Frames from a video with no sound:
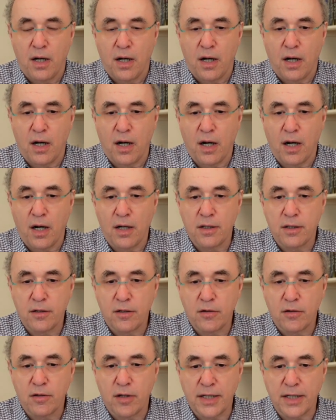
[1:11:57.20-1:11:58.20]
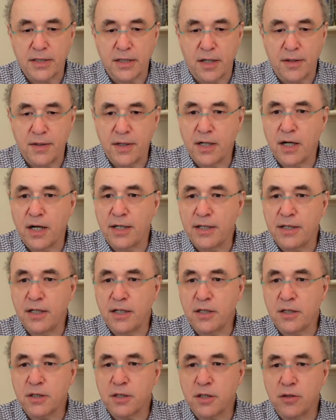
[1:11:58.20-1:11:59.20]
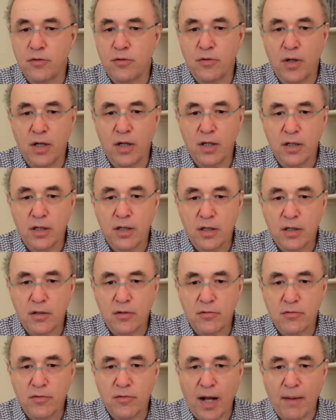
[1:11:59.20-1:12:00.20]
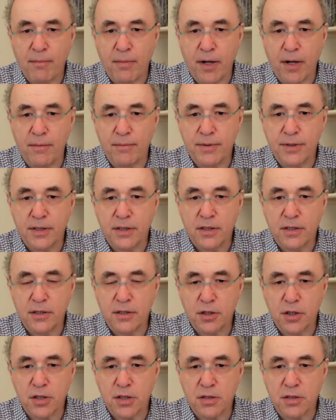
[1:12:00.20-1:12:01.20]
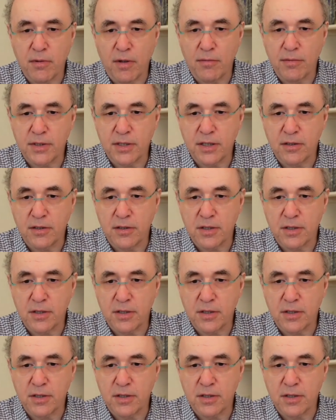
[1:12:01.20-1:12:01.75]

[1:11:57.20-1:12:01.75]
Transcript: Uh, all right, I think I need to uh, wrap up just a moment here.